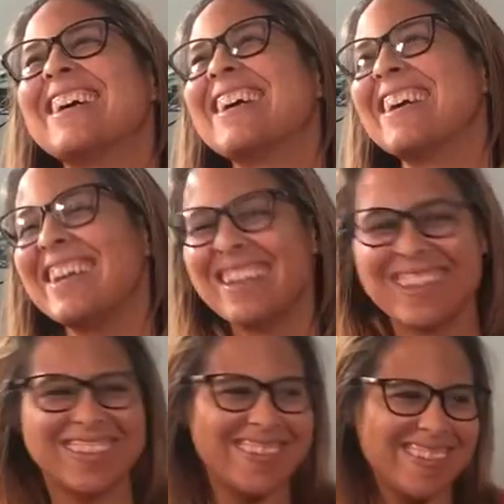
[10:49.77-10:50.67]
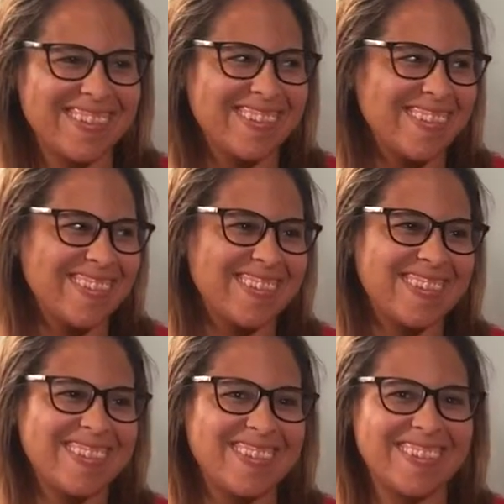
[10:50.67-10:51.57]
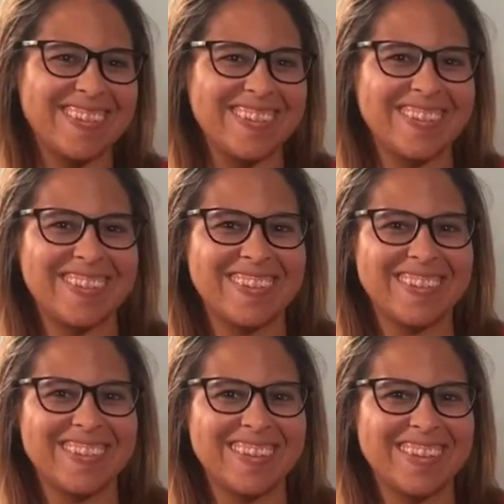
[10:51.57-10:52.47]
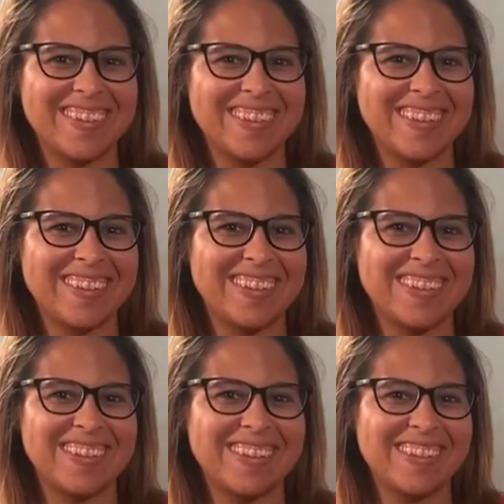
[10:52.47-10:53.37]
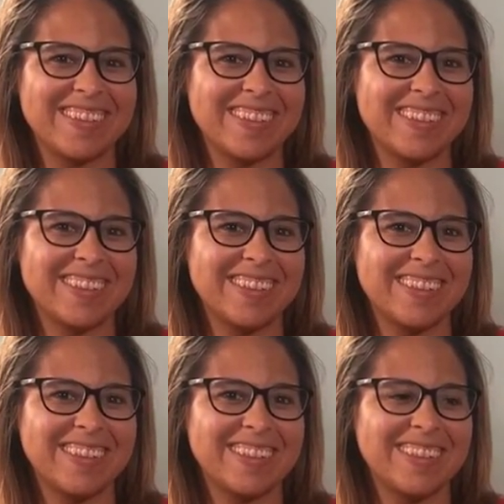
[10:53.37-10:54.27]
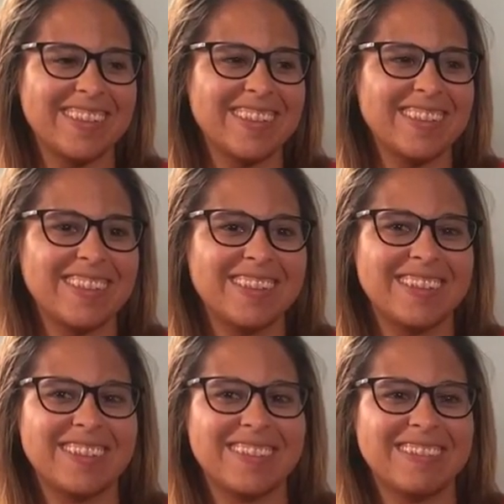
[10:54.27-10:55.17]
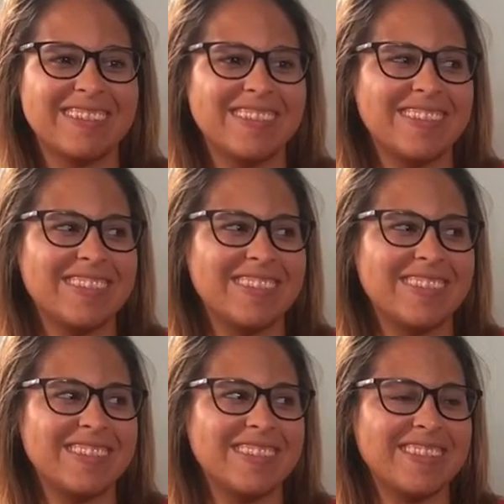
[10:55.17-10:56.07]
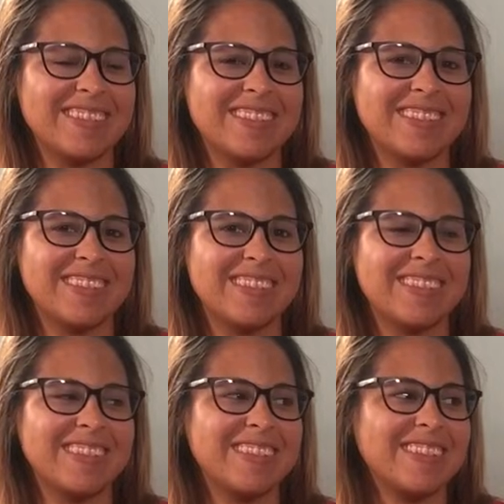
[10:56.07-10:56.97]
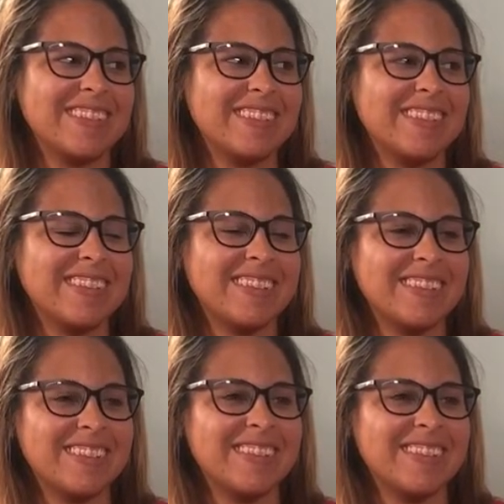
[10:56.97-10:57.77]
The person shown says nothing.